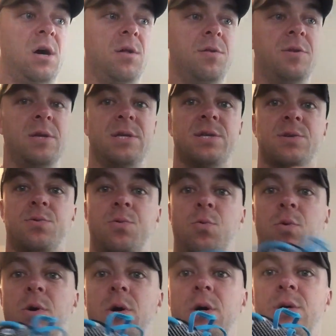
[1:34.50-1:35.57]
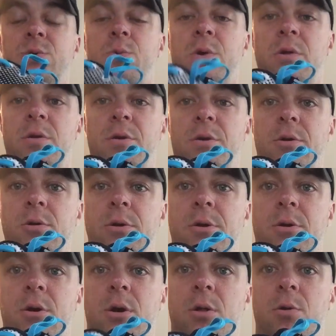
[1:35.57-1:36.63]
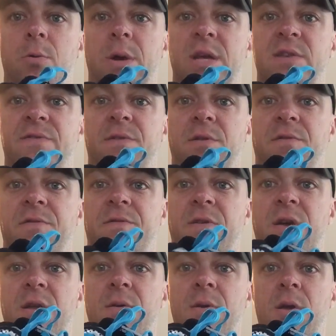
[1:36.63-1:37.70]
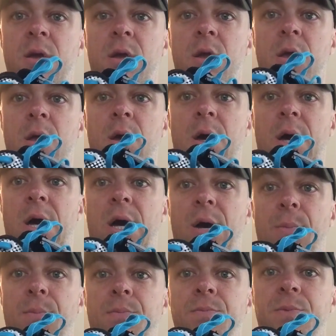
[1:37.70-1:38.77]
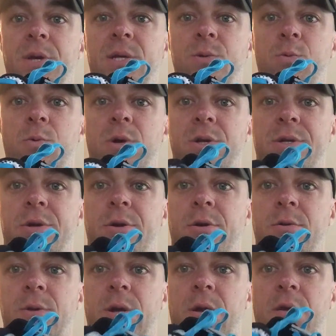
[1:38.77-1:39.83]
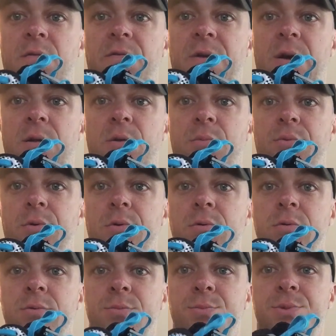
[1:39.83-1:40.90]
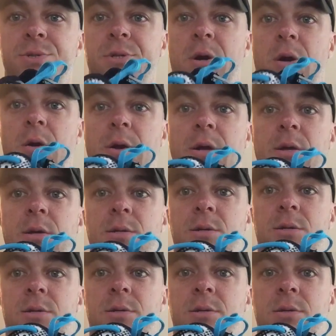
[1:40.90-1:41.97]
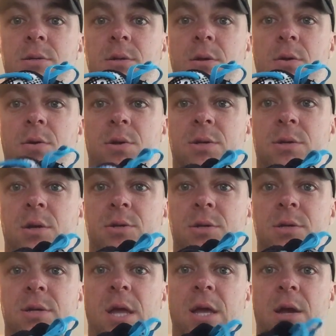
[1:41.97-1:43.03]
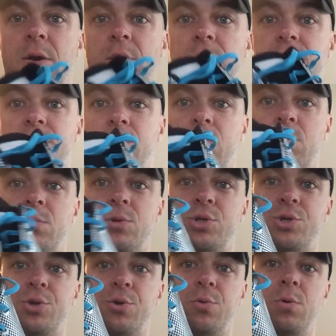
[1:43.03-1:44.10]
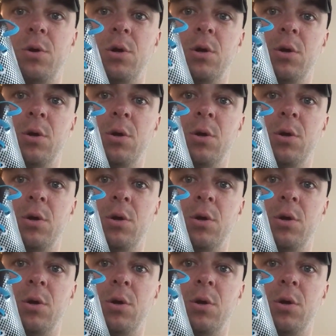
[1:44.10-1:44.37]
This was one of their earlier colorways for the Fit. This one's currently unavailable. Sorry, because it's such a stinking awesome shoe.